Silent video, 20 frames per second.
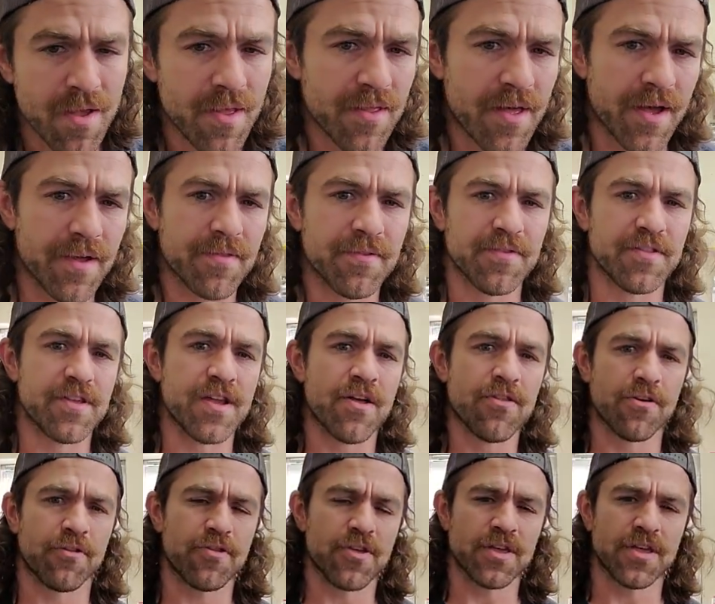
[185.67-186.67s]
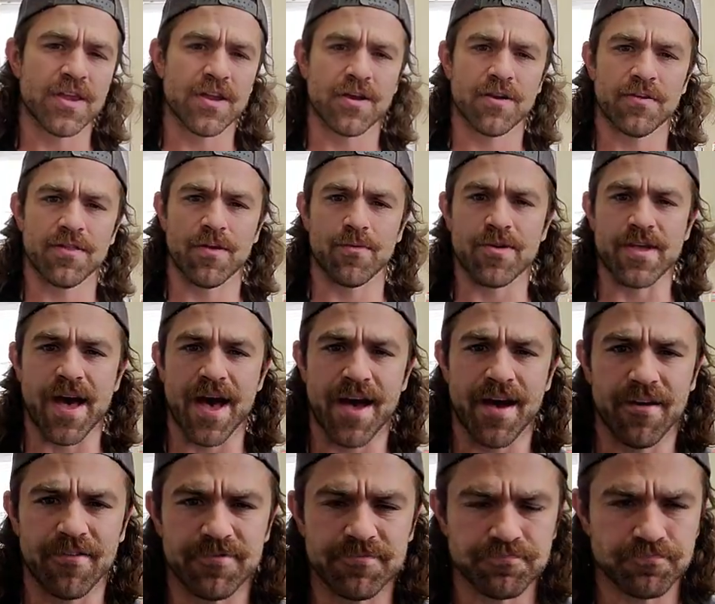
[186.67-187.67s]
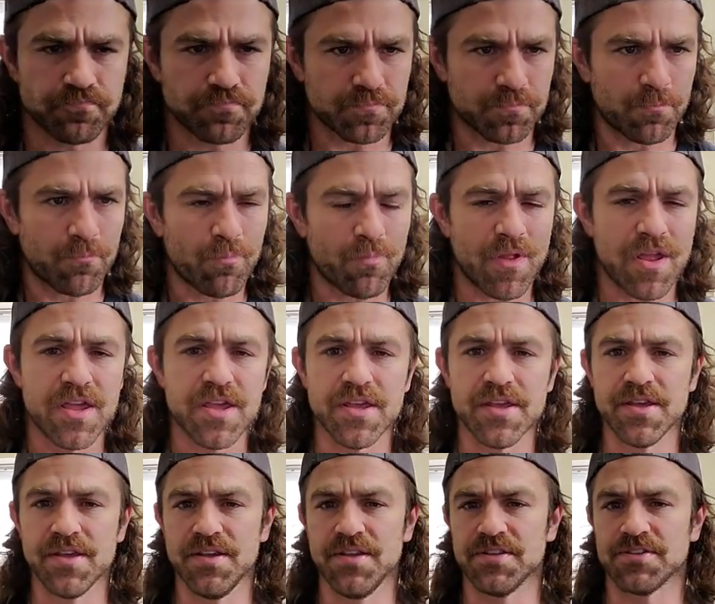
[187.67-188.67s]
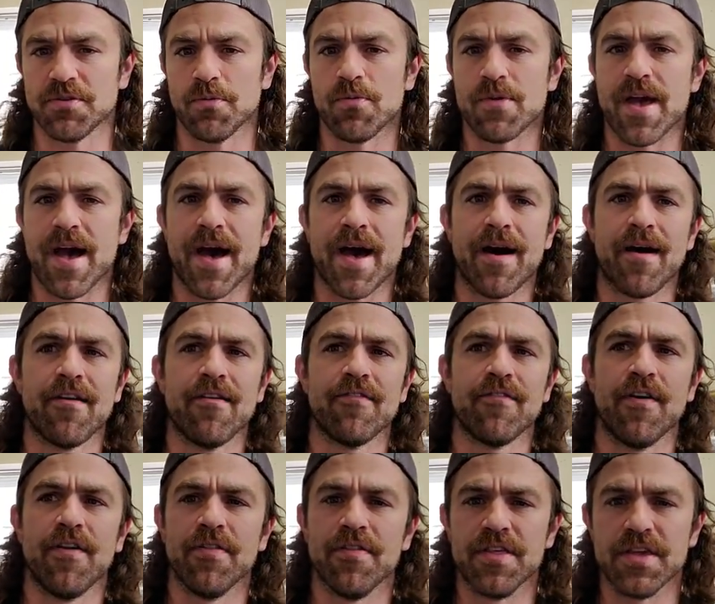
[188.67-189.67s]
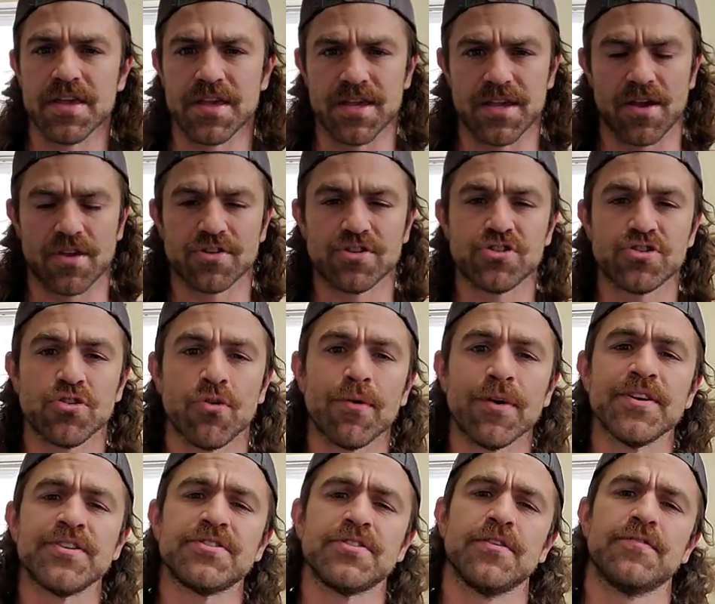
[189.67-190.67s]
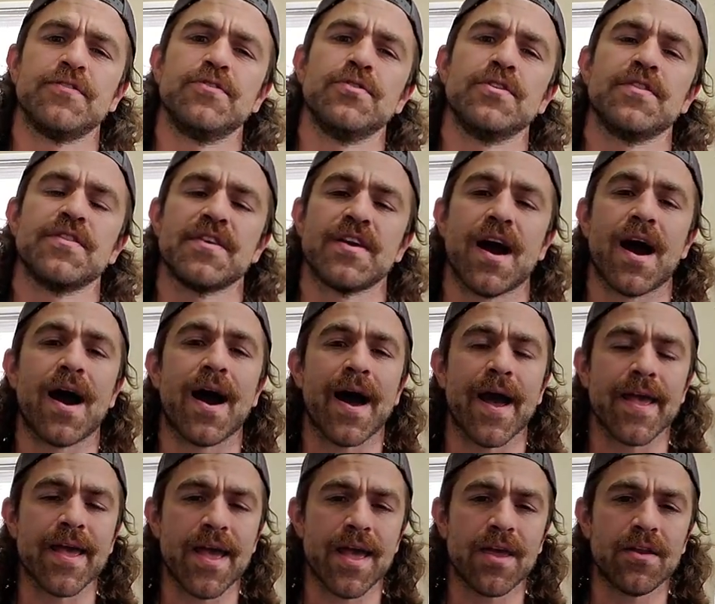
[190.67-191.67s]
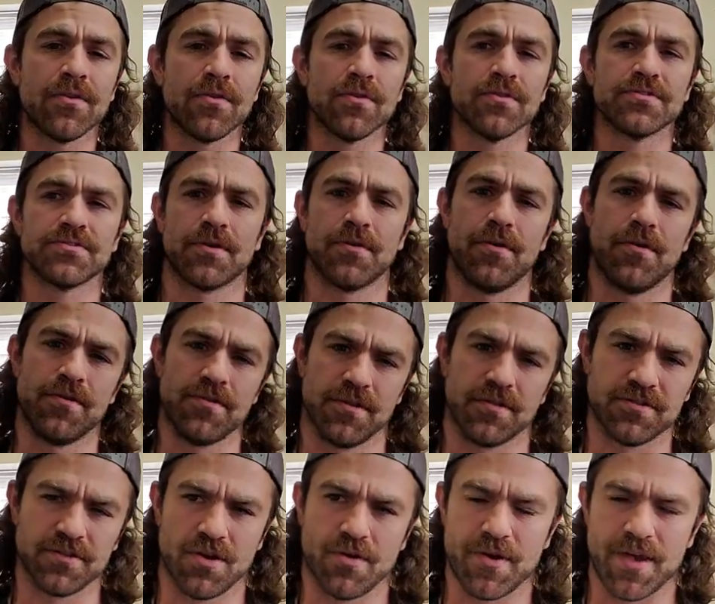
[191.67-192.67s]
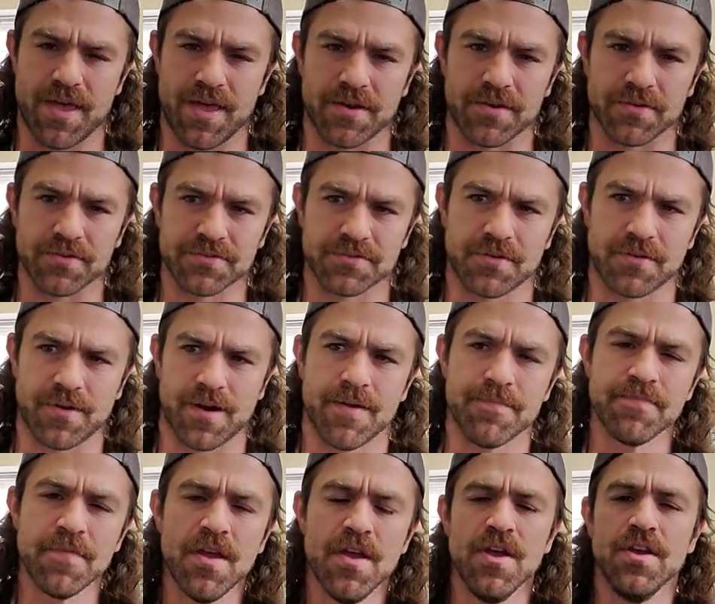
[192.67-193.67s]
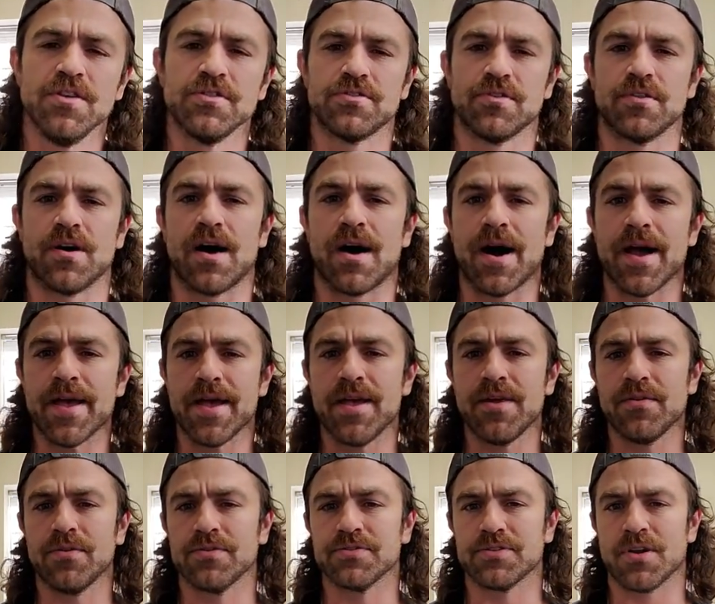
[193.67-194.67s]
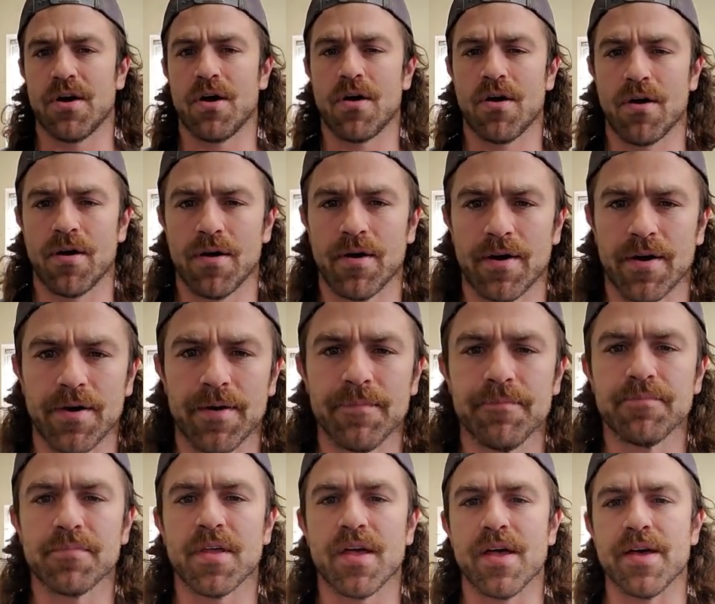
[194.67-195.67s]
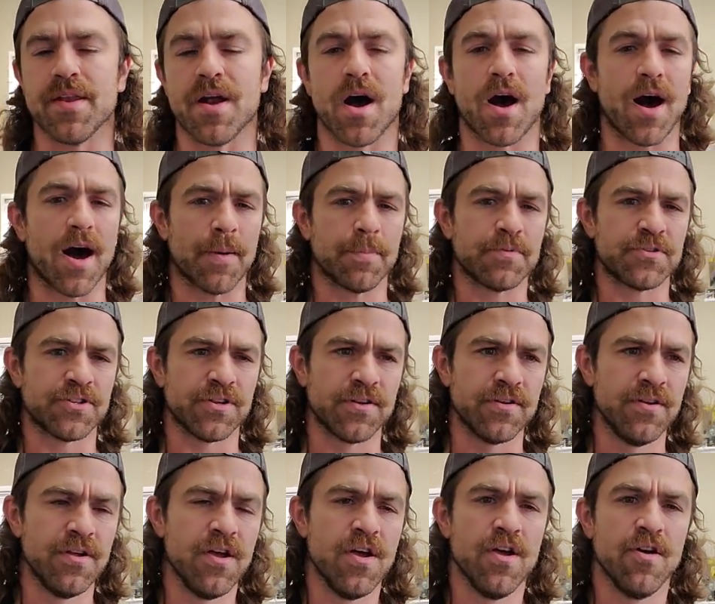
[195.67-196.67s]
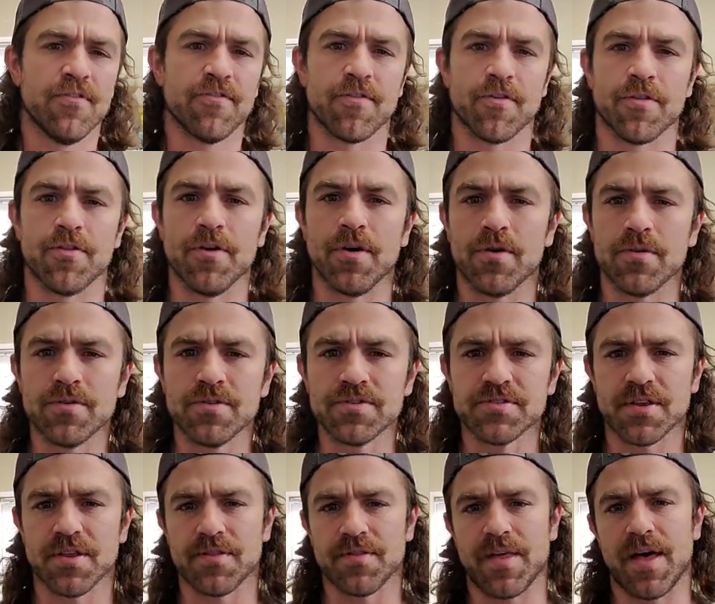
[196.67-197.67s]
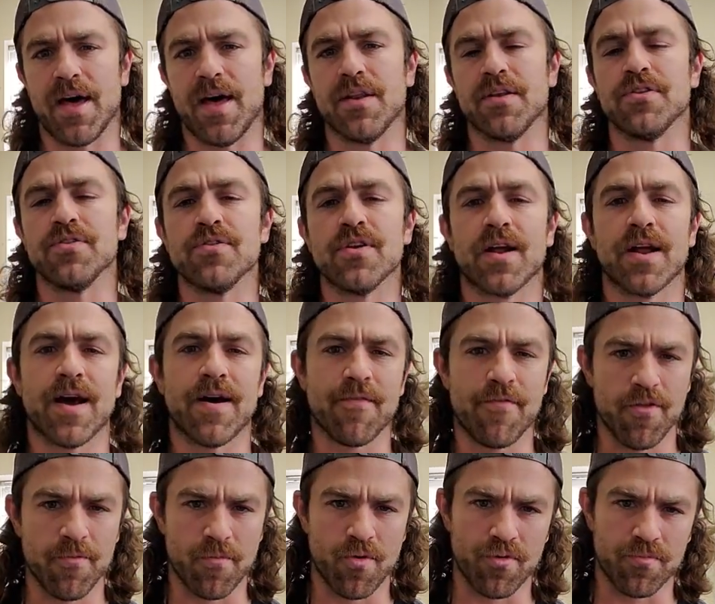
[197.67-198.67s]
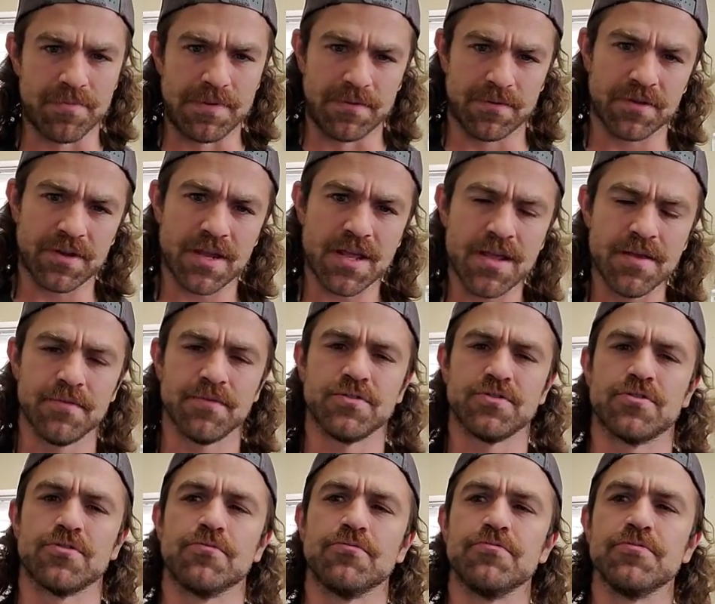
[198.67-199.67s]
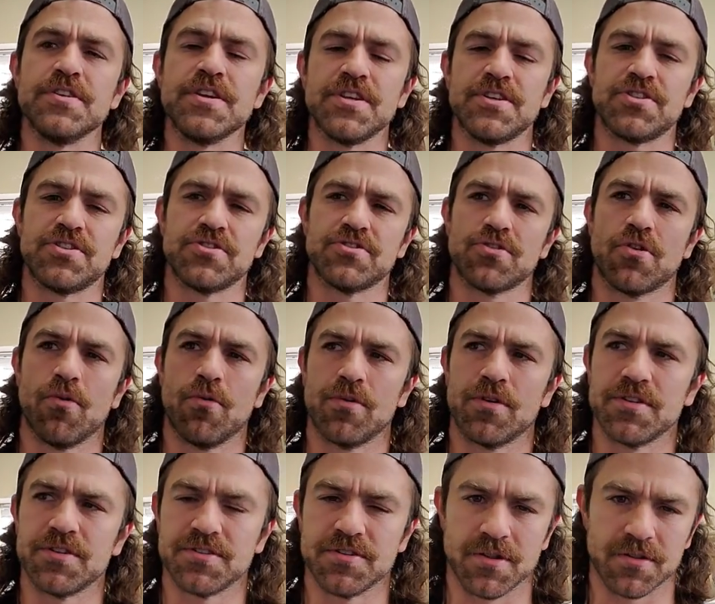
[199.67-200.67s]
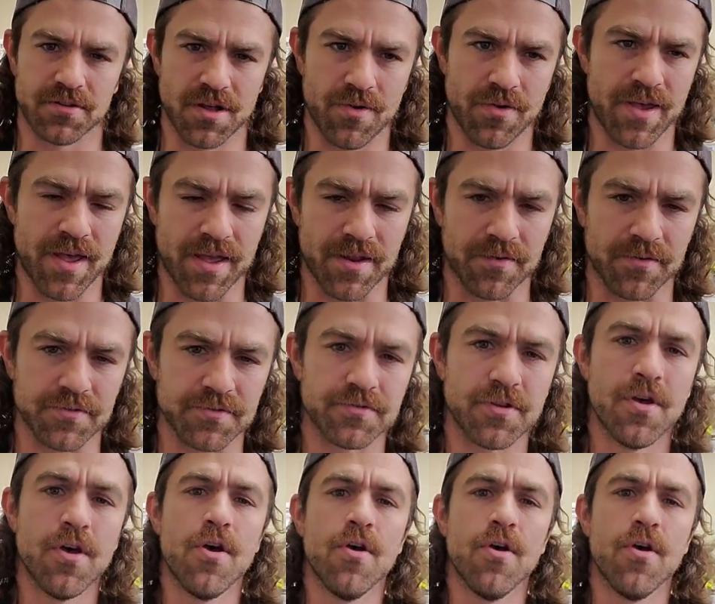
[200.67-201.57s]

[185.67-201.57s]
The other thing here that we have is we have the choice of doing the high handles or the low handles. All right. So the high handles are an option for those that do not have the mobility to reach towards the low handles.